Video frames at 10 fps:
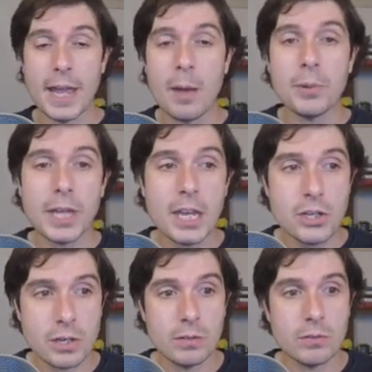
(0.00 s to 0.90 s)

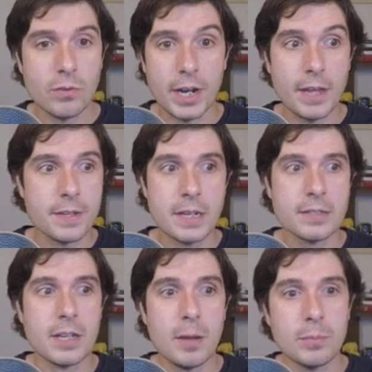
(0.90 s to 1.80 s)
application right on the
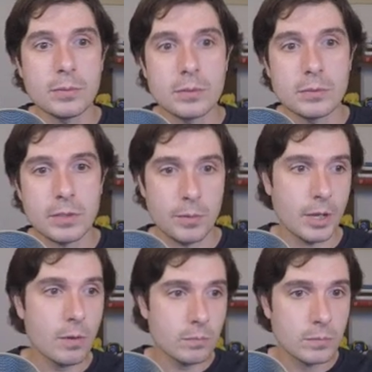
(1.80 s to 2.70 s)
desktop. There we
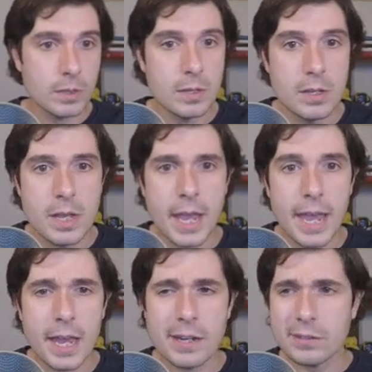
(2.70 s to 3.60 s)
go.
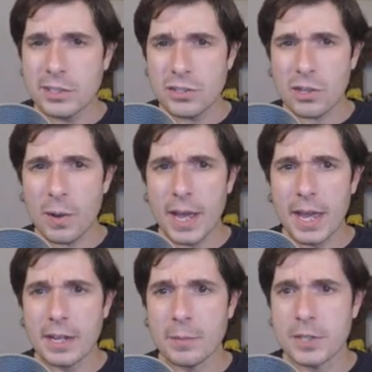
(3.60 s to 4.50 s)
And let's just go
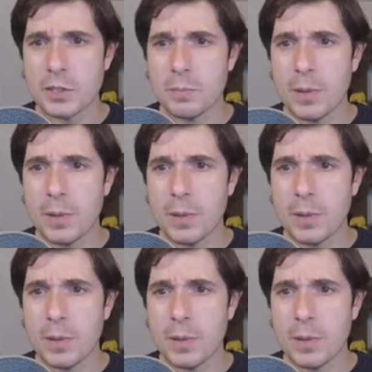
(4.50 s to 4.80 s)
ahead and let me just